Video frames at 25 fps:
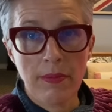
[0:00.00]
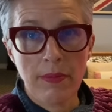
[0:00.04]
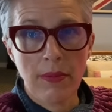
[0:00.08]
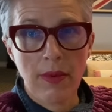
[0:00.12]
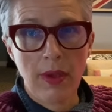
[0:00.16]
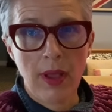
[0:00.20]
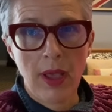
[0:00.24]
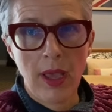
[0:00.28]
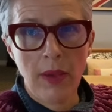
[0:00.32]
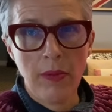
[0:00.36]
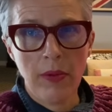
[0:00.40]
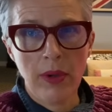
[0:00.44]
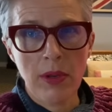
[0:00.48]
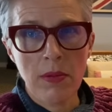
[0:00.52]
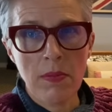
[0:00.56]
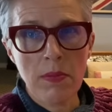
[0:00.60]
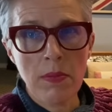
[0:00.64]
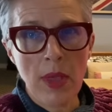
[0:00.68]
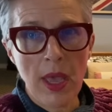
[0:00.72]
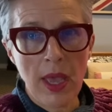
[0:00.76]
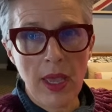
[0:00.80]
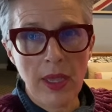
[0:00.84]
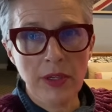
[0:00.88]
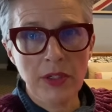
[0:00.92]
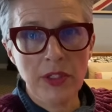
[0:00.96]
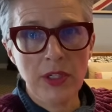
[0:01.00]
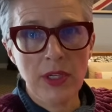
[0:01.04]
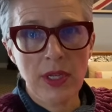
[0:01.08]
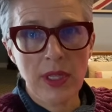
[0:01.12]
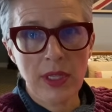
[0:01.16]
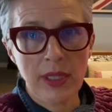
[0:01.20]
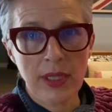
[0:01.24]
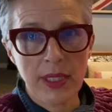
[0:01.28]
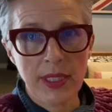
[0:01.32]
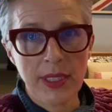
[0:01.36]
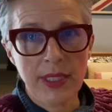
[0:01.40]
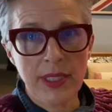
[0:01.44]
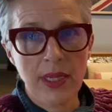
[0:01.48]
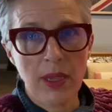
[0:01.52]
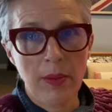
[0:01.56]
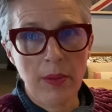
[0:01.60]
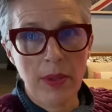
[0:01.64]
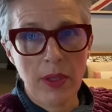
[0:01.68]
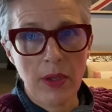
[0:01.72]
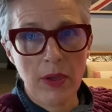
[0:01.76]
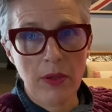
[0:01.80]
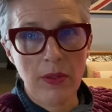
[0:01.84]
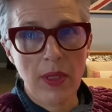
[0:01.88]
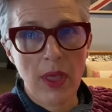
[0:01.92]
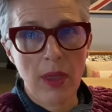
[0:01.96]
I would imagine at this time of
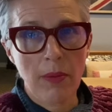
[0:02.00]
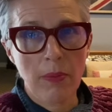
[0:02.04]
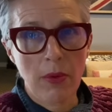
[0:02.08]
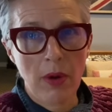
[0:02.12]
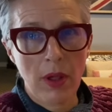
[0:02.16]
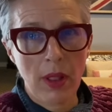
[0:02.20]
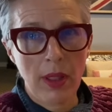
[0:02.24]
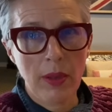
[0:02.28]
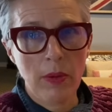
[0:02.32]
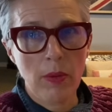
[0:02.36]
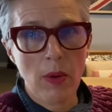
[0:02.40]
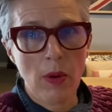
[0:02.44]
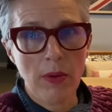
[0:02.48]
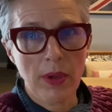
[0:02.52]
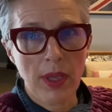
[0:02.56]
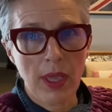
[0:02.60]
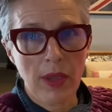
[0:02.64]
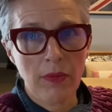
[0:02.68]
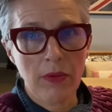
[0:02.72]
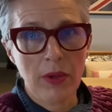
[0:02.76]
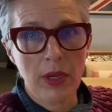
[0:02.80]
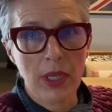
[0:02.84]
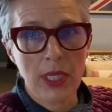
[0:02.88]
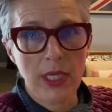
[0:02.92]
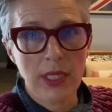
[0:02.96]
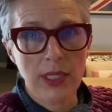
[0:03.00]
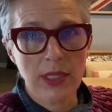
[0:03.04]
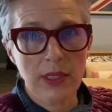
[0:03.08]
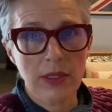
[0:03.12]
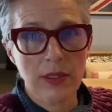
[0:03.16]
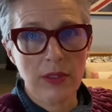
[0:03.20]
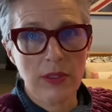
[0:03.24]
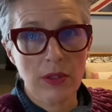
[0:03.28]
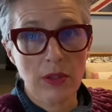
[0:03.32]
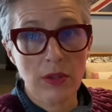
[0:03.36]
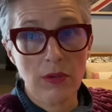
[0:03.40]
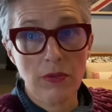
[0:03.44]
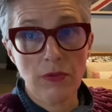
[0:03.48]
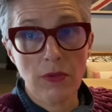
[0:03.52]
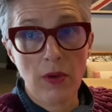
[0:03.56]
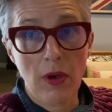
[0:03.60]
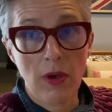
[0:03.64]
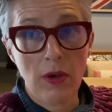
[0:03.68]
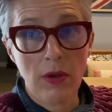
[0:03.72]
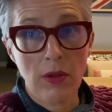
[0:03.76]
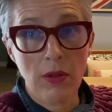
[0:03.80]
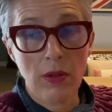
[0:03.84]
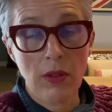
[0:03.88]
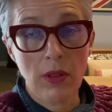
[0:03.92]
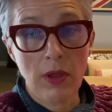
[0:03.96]
year that probably won't get released until the
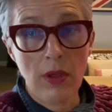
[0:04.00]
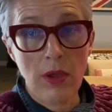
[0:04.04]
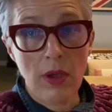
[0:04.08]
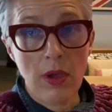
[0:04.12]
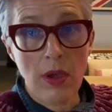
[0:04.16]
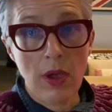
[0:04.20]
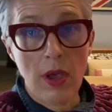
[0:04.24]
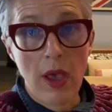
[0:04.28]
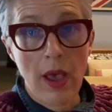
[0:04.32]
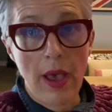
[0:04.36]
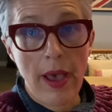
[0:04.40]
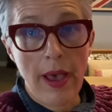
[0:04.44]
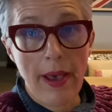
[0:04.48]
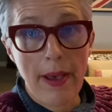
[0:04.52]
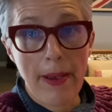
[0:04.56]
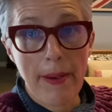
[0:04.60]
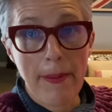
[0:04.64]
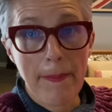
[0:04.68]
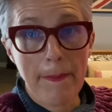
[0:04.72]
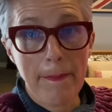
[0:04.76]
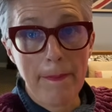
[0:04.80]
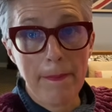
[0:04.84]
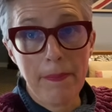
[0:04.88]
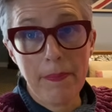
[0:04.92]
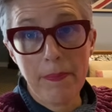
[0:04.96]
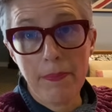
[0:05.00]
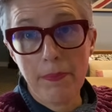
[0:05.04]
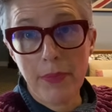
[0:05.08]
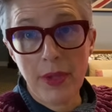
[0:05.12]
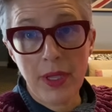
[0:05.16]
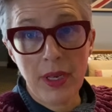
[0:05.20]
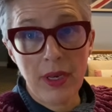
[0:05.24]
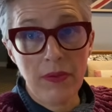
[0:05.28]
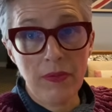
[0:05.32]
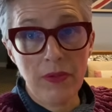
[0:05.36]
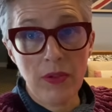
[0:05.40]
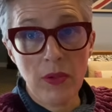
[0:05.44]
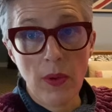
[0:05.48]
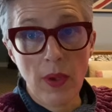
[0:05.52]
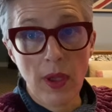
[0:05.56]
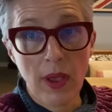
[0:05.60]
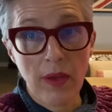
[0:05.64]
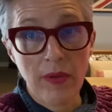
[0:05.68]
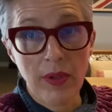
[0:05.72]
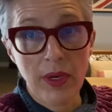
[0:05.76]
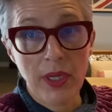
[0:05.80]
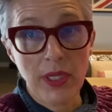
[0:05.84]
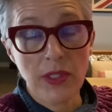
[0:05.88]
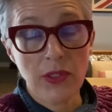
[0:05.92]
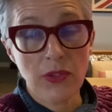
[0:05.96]
fall. But if you have
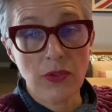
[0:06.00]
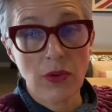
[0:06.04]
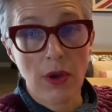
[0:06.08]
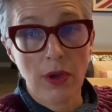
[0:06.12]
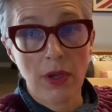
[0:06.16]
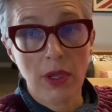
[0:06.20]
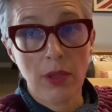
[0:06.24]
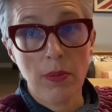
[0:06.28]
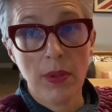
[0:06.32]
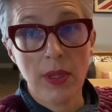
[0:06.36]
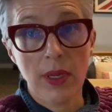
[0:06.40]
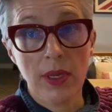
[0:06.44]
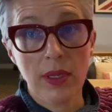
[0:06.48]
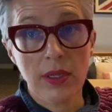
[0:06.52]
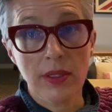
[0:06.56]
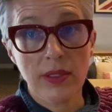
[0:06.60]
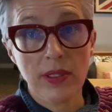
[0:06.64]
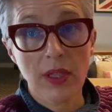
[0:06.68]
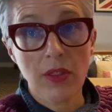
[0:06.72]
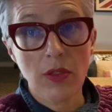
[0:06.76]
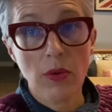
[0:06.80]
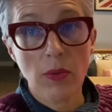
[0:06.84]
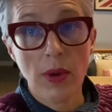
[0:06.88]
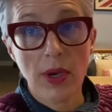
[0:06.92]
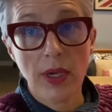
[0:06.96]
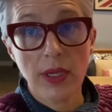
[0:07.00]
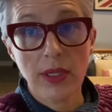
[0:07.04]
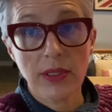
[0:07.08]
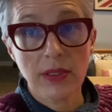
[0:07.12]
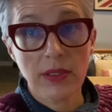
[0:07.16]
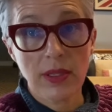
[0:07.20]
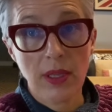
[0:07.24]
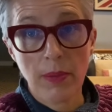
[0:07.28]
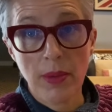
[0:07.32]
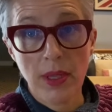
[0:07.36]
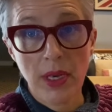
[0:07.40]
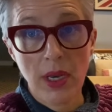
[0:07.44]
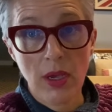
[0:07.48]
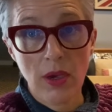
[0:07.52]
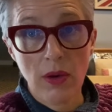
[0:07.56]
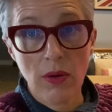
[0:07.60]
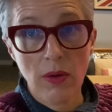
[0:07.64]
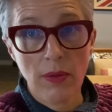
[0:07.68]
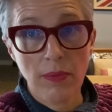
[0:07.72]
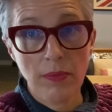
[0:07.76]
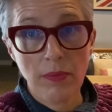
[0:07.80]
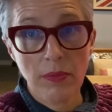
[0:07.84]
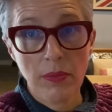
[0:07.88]
any strong opinions, otherwise, let me know.